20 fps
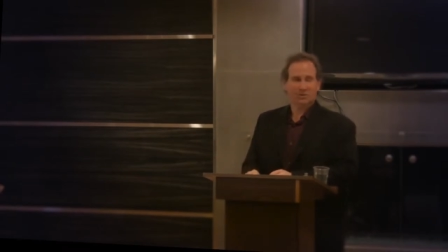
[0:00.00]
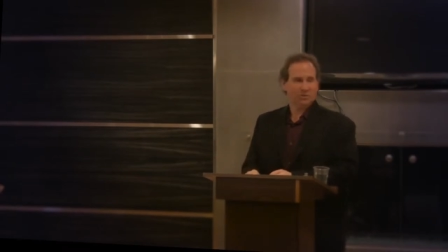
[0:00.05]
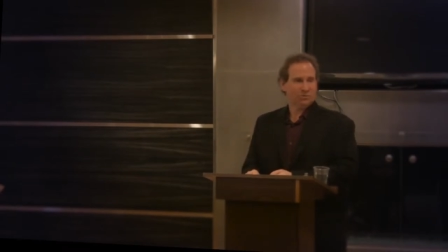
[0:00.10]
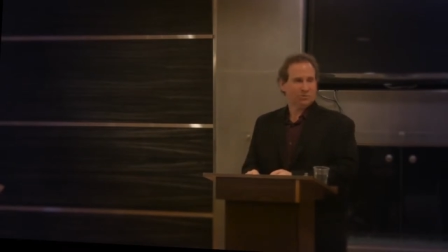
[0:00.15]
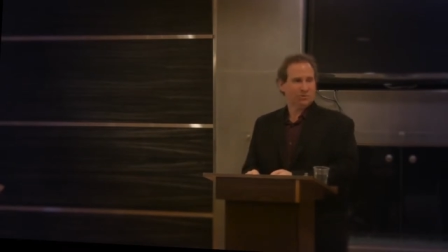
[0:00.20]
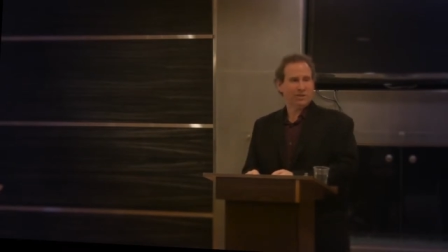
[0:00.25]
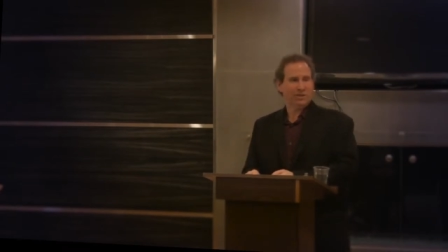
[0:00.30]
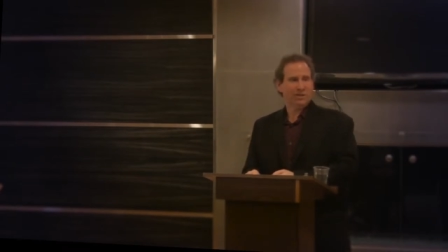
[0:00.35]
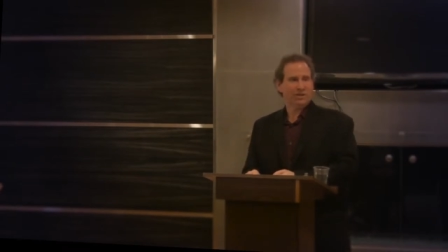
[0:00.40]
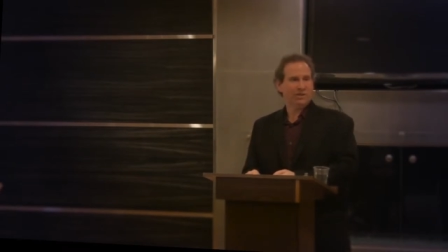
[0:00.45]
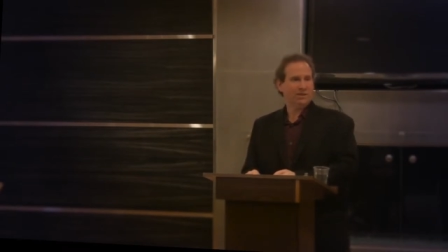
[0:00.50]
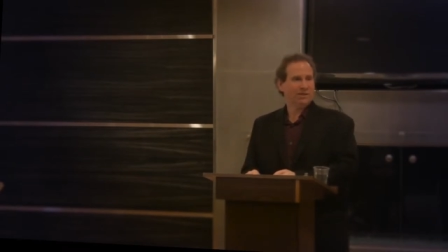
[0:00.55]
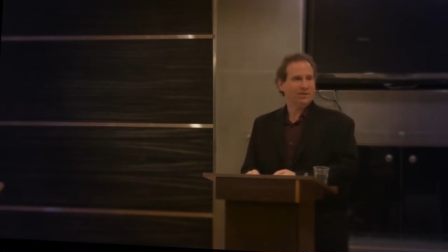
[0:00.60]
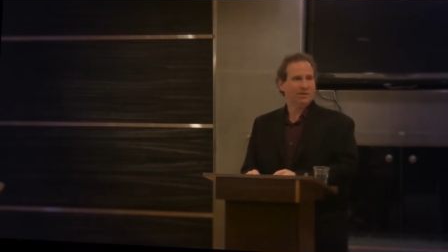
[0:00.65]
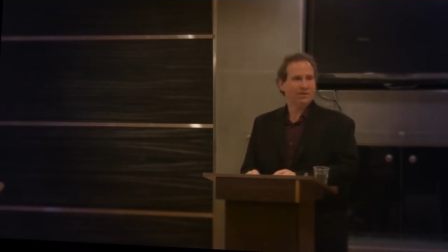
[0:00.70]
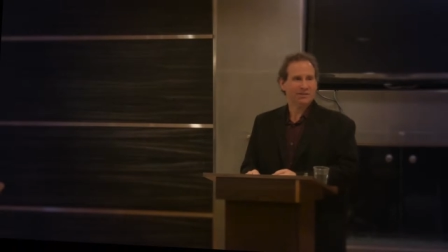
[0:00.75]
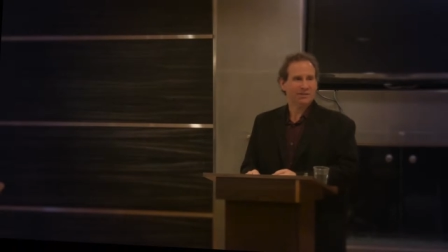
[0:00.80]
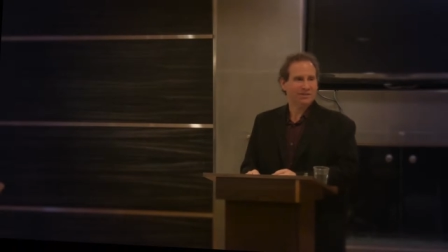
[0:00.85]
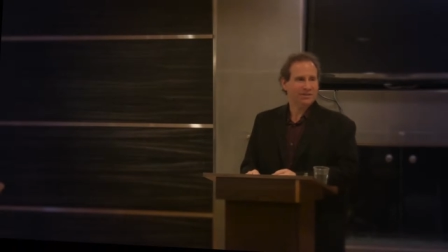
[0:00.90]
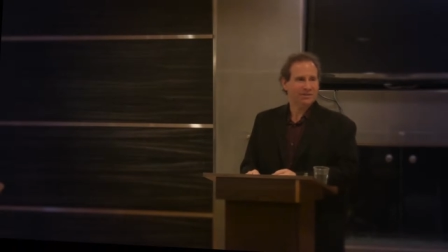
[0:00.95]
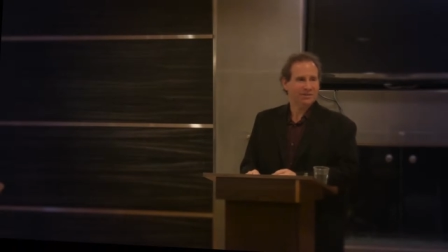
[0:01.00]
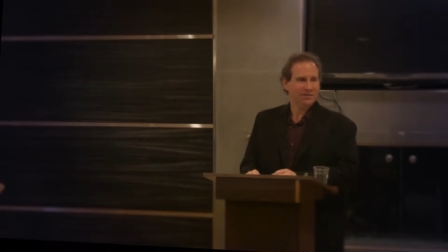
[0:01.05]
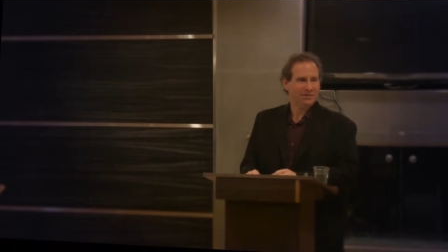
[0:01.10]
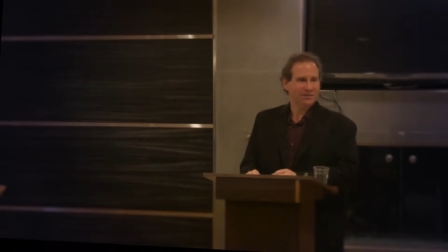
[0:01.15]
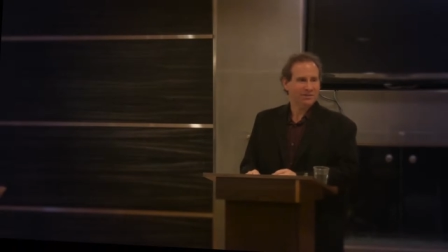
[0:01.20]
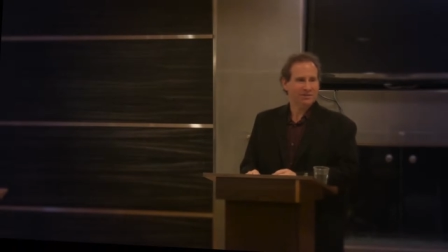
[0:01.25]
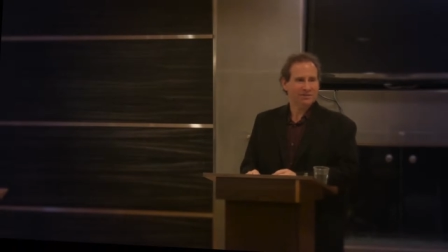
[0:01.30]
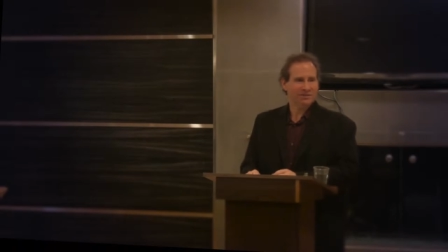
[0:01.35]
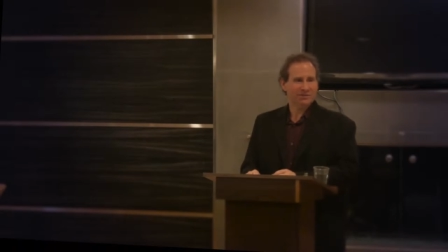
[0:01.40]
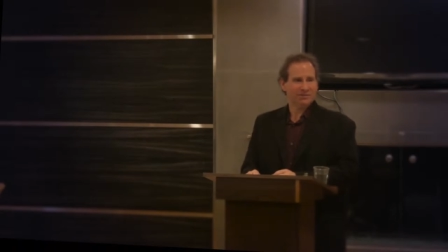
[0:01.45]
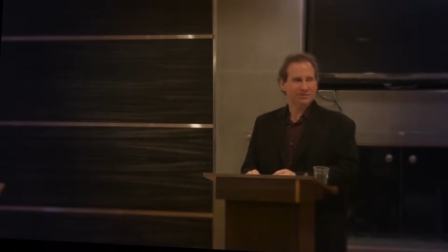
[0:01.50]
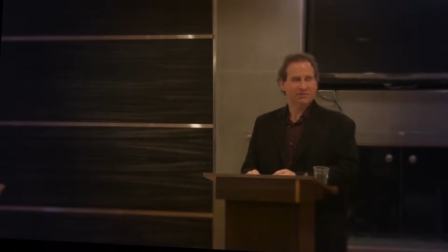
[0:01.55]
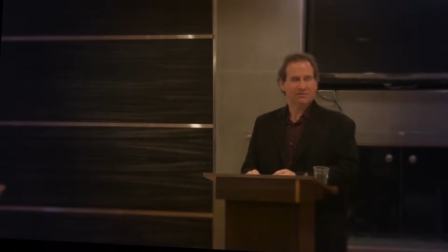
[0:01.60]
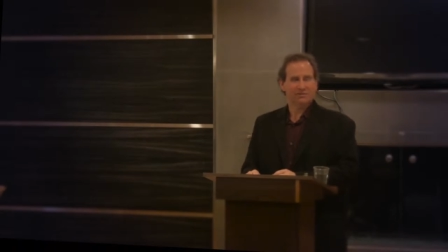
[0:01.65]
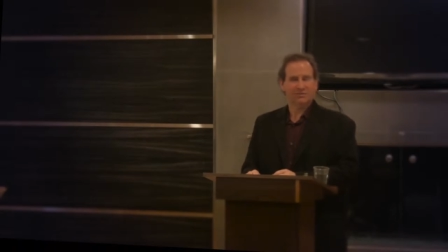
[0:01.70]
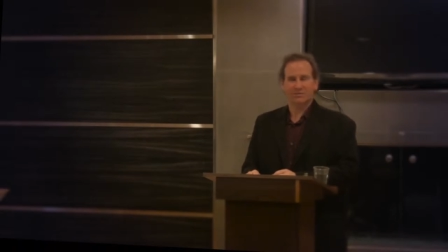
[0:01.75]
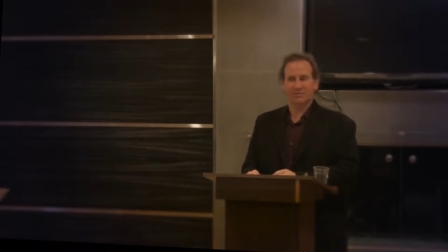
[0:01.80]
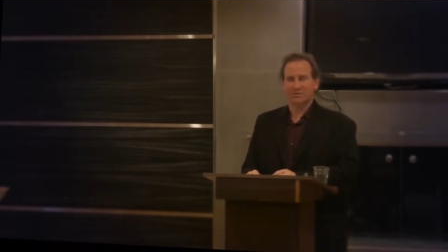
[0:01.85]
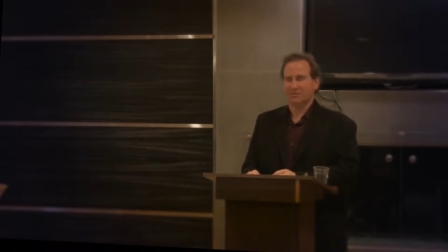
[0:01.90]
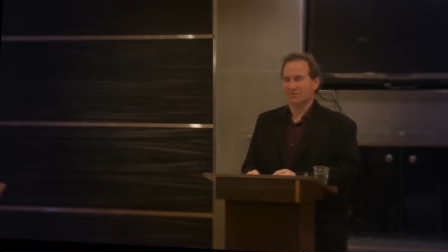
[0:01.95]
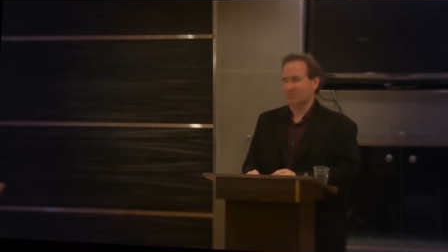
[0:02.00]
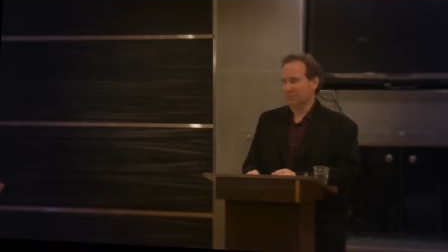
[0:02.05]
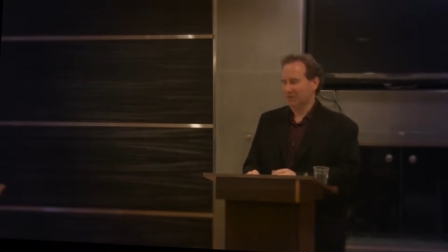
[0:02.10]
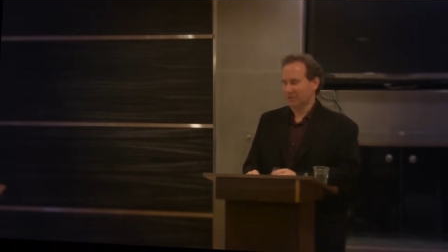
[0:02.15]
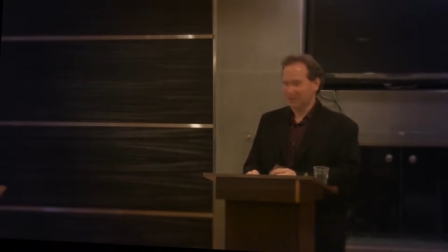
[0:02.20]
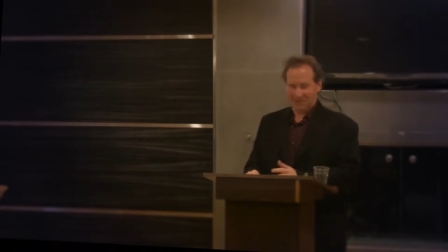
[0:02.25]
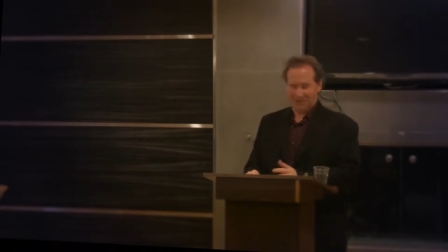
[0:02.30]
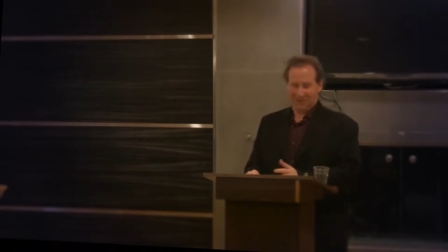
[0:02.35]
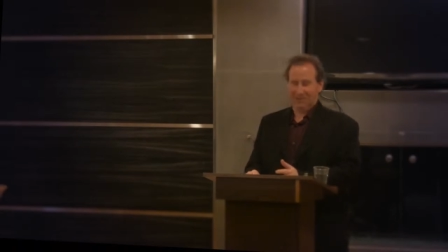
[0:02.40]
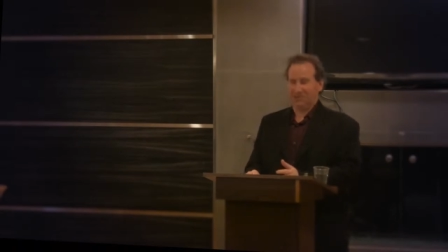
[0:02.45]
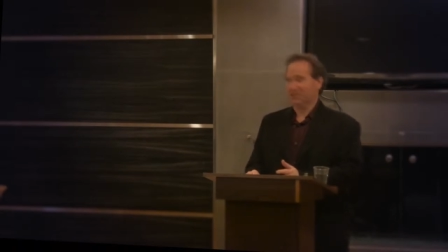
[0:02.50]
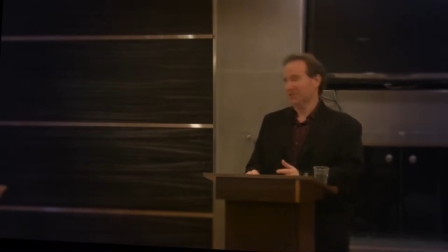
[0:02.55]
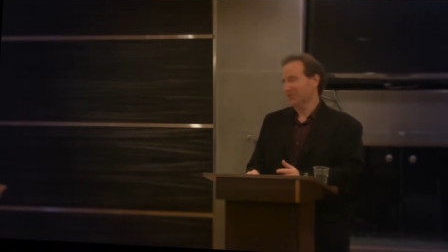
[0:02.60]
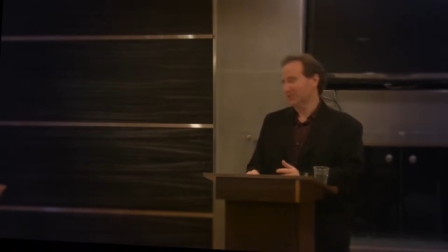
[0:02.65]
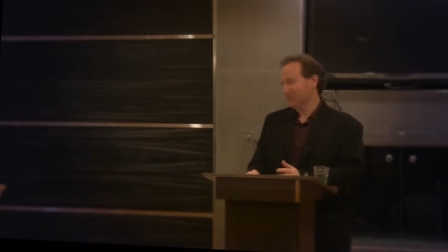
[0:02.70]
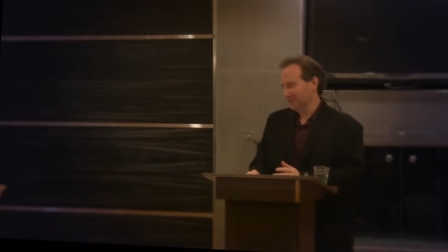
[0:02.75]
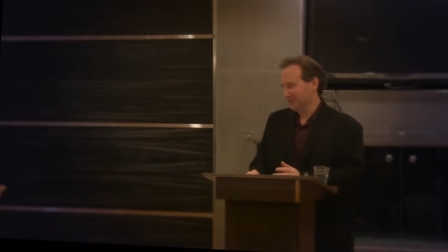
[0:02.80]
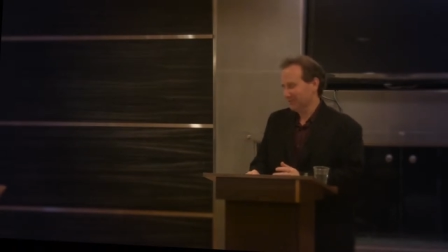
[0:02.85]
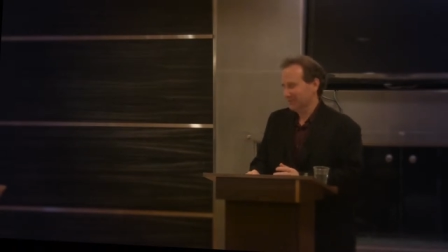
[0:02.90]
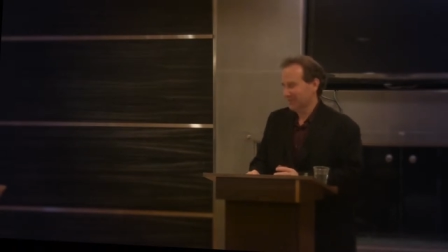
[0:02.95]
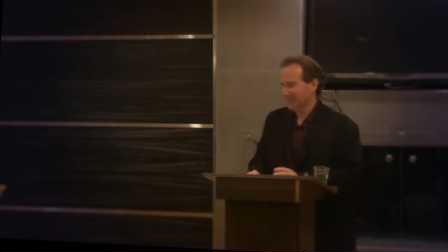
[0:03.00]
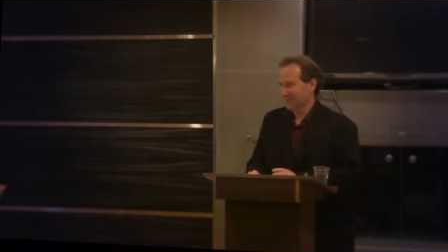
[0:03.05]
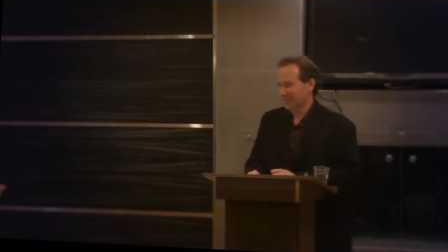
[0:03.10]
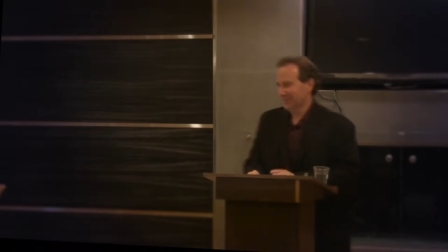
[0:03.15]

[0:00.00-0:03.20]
twenty, twenty-six years.